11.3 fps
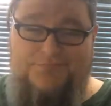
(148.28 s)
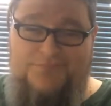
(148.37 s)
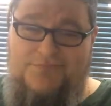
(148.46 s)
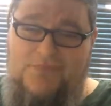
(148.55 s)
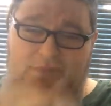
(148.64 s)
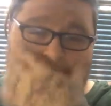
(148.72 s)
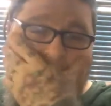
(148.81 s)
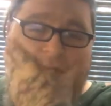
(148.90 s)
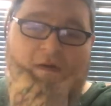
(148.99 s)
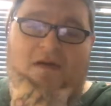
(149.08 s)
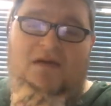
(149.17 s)

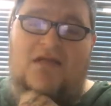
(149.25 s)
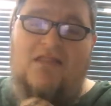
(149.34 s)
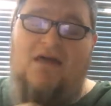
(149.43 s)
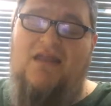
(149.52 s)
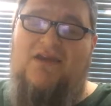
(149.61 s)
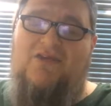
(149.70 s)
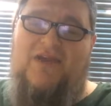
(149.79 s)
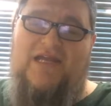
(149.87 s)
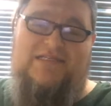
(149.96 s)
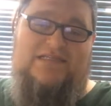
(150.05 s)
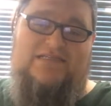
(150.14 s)
a lot of
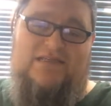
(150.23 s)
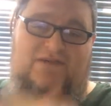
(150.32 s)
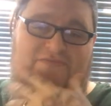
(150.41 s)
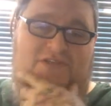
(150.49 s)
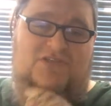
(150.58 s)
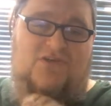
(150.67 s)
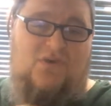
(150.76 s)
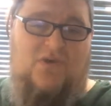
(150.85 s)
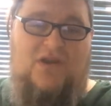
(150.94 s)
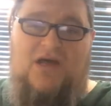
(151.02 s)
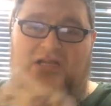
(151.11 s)
crazy stuff just
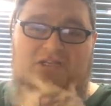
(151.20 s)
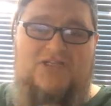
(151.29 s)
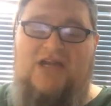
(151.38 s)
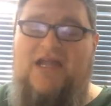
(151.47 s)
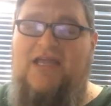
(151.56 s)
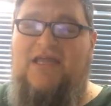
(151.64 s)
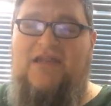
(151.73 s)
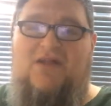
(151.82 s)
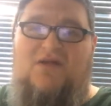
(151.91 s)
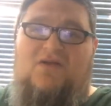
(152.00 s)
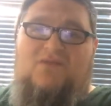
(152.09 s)
going on. Just trying to get
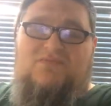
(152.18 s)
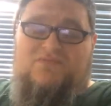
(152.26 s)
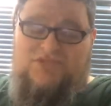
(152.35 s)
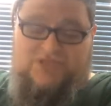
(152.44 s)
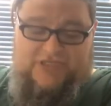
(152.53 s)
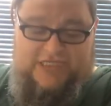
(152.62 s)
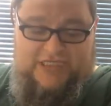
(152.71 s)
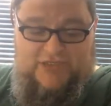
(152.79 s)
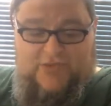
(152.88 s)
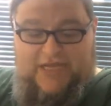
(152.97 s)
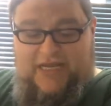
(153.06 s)
all
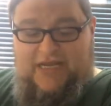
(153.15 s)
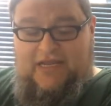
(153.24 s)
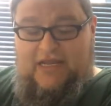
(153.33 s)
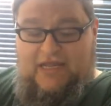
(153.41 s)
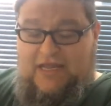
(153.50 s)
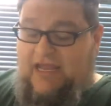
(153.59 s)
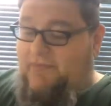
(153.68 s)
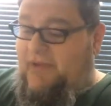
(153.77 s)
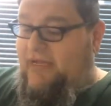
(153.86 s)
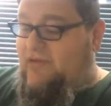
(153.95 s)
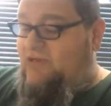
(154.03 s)
situated.
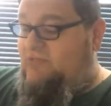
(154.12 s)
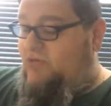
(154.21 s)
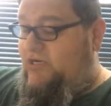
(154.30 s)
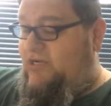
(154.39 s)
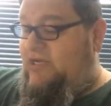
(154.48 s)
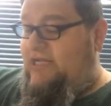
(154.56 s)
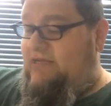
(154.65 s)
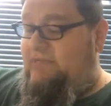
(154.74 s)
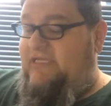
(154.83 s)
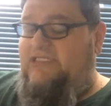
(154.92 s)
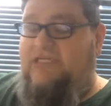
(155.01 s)
Everybody knows I'm working on that
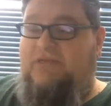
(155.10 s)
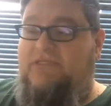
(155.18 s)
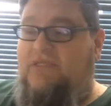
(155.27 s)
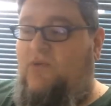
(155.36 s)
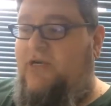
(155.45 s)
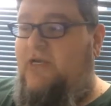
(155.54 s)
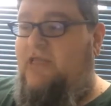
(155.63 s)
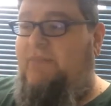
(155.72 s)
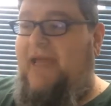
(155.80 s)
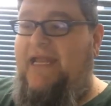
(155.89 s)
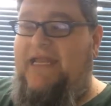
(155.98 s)
commission. I'm still working on
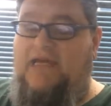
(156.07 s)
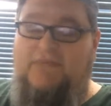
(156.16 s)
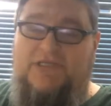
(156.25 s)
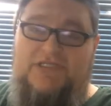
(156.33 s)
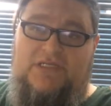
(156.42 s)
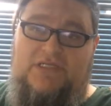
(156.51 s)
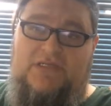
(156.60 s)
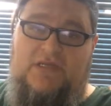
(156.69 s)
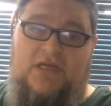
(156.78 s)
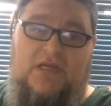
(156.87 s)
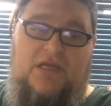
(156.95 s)
the painting commission.
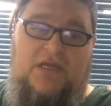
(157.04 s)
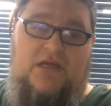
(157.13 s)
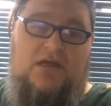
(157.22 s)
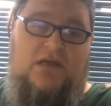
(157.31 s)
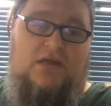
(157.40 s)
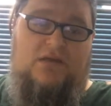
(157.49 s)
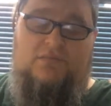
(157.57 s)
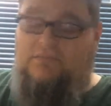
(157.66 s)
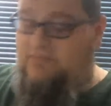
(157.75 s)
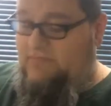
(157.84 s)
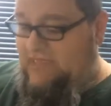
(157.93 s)

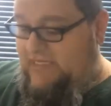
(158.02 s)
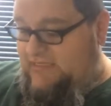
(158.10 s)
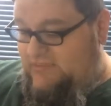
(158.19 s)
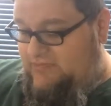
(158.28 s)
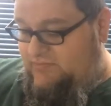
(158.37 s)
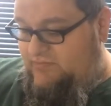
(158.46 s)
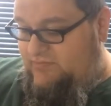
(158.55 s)
Um, it's